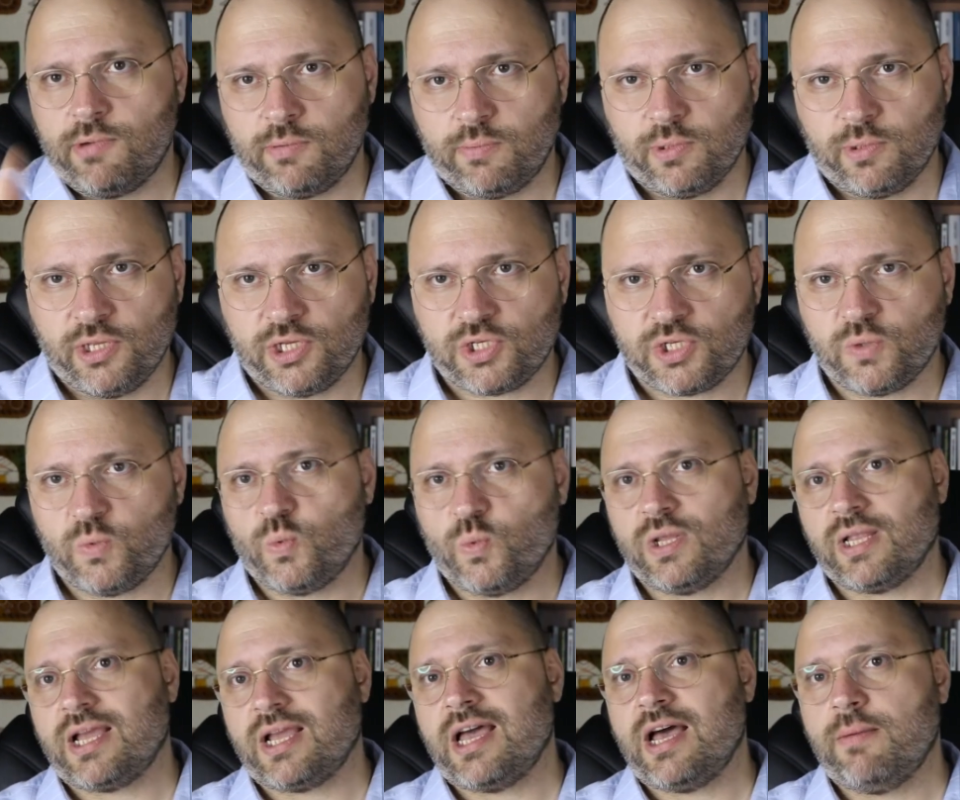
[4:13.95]

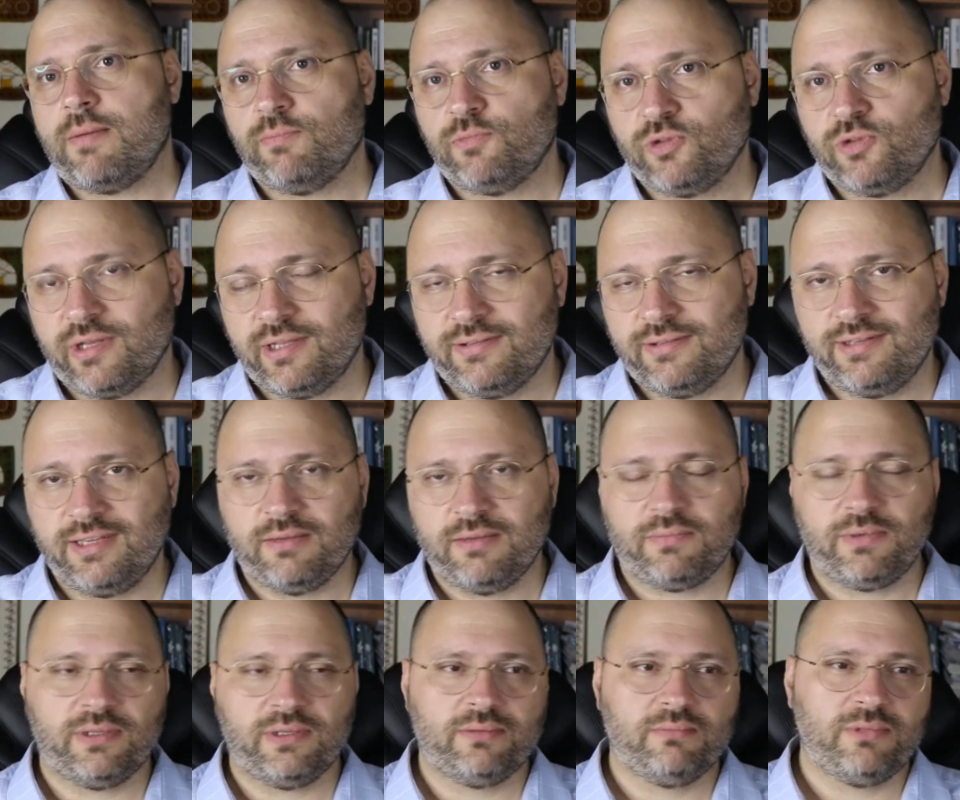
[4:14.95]
population will come to a
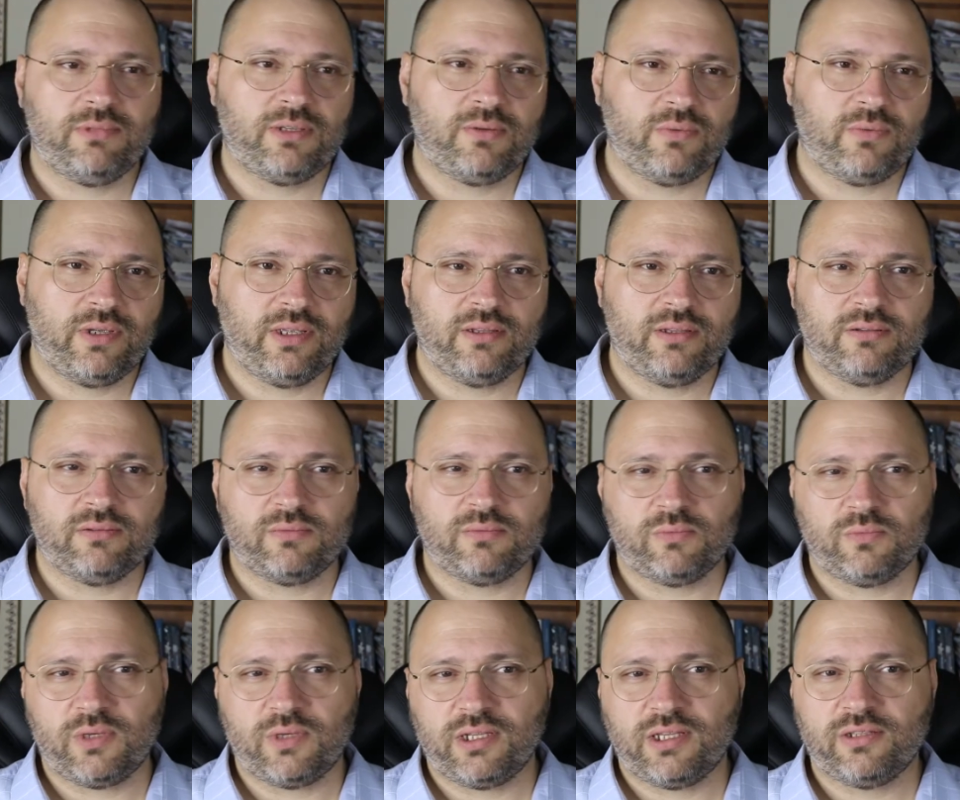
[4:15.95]
dip in between
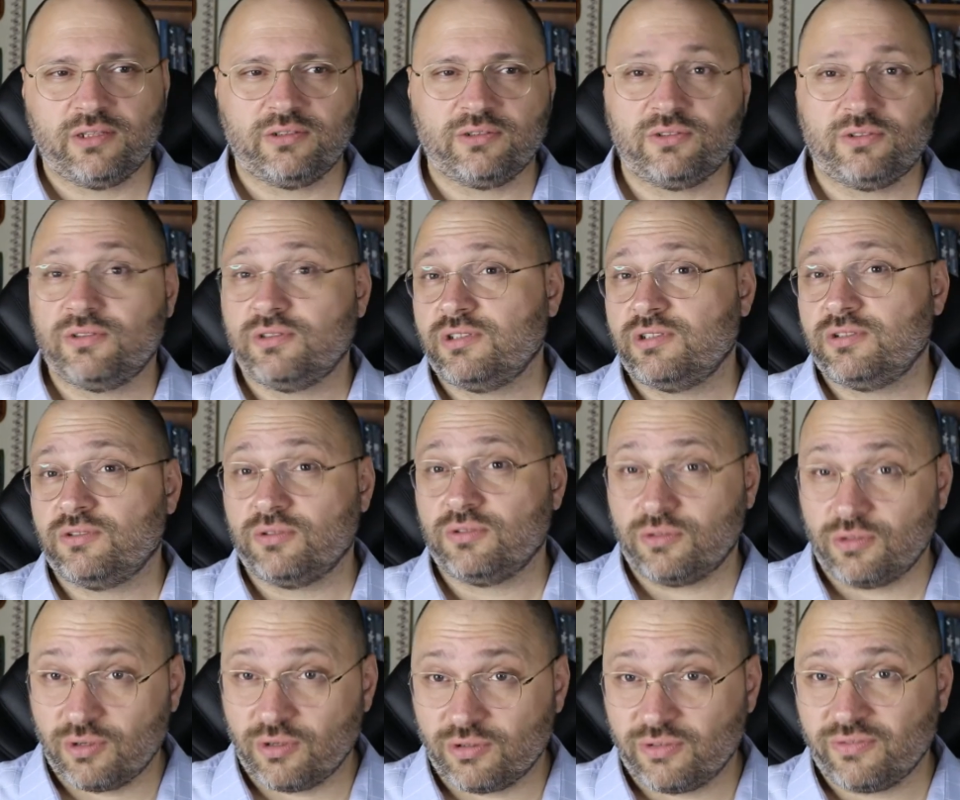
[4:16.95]
130
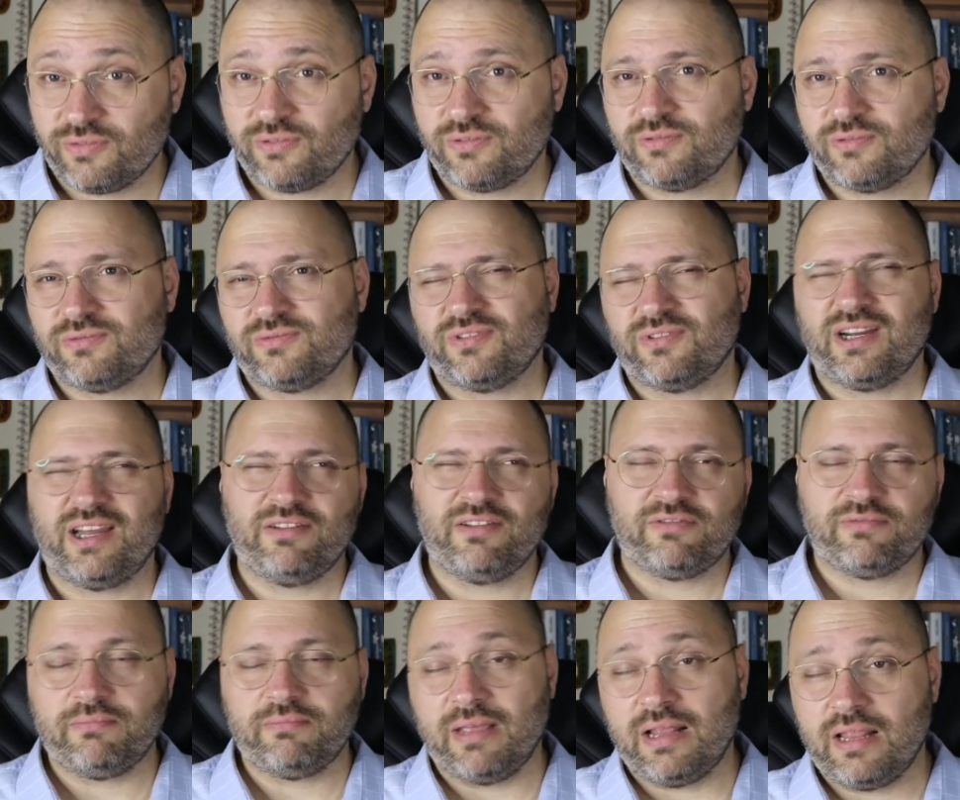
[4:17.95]
to
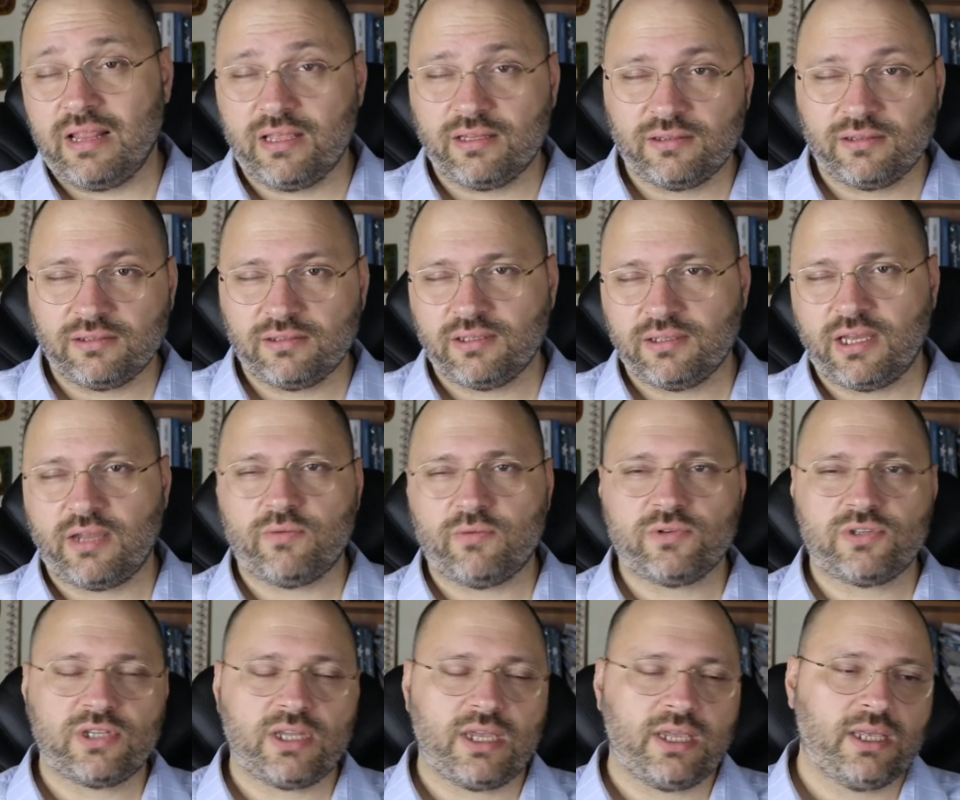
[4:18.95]
35 million,
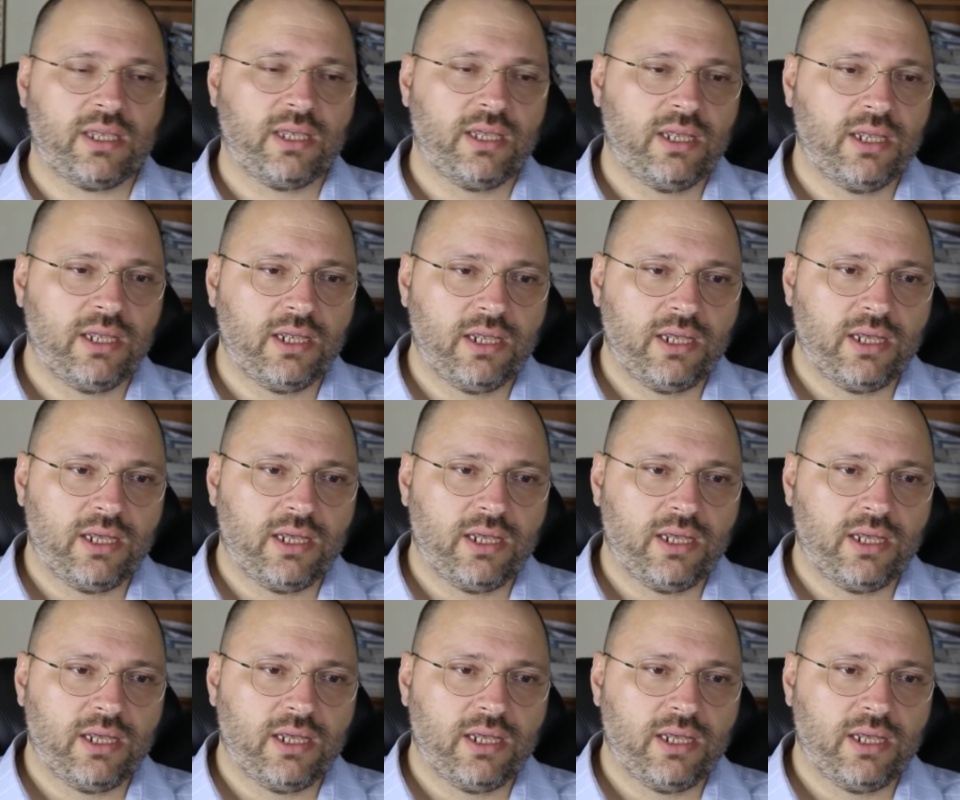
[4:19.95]
I will say,